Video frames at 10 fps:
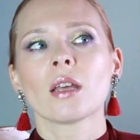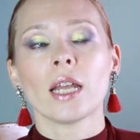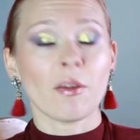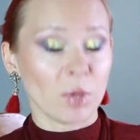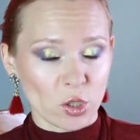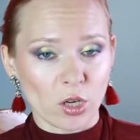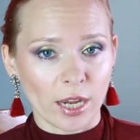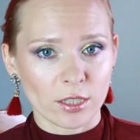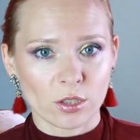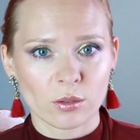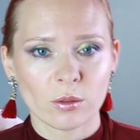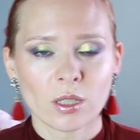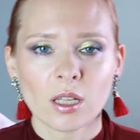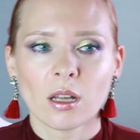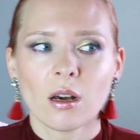and I've been trying to,
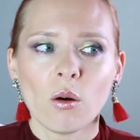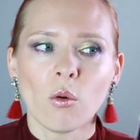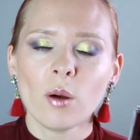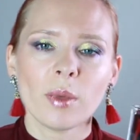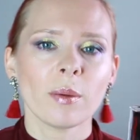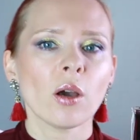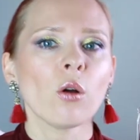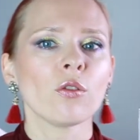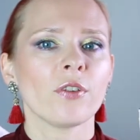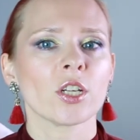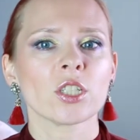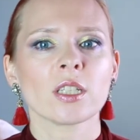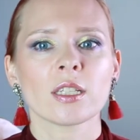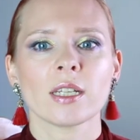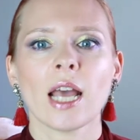or maybe Oil Fiction
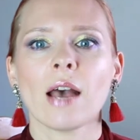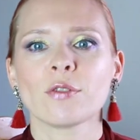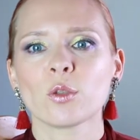doesn't have